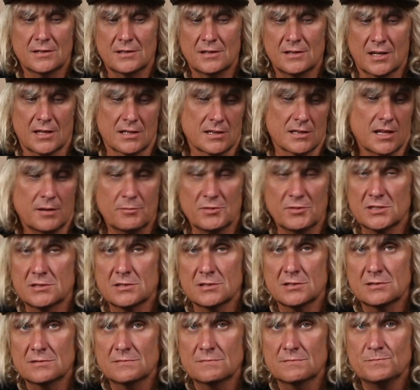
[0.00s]
Nick
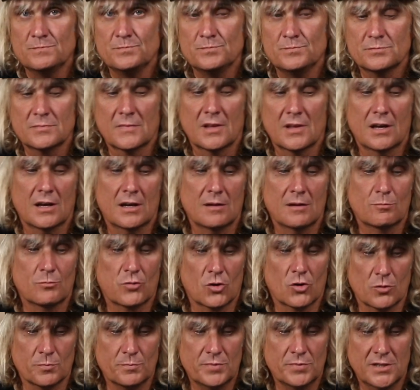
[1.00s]
Leamington,
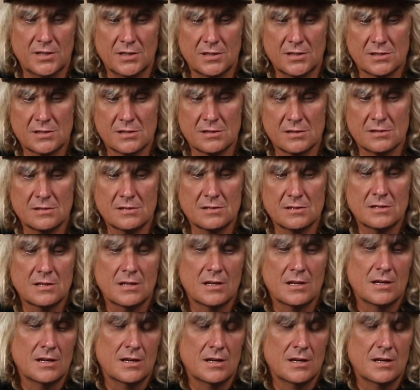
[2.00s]
Brock Pearson,